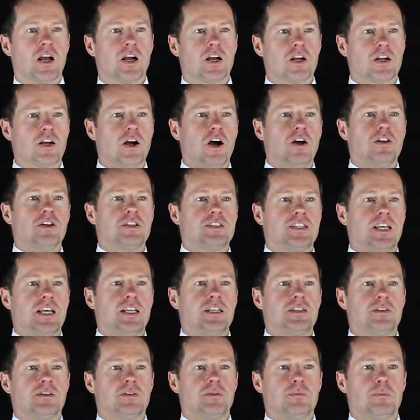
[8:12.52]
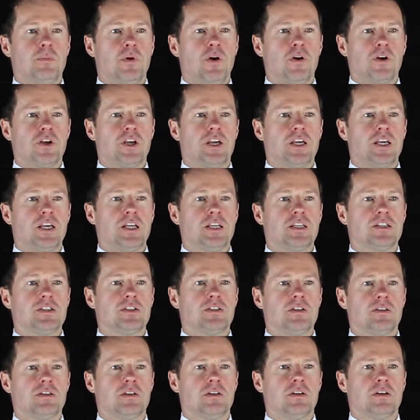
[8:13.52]
Gala Tent marquees,
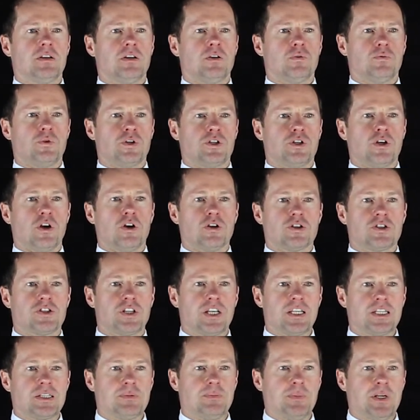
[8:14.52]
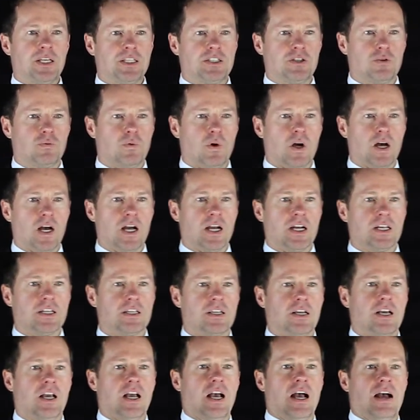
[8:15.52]
which are 6 meter wide,
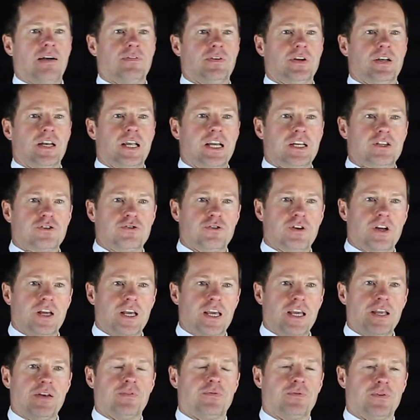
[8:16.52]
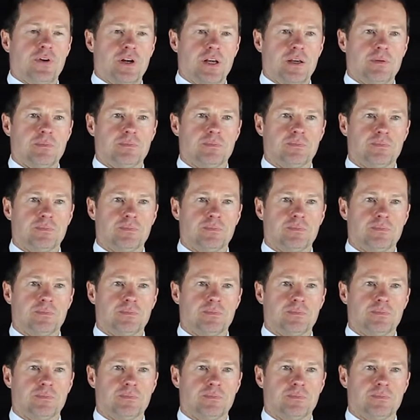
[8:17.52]
have an extra A-frame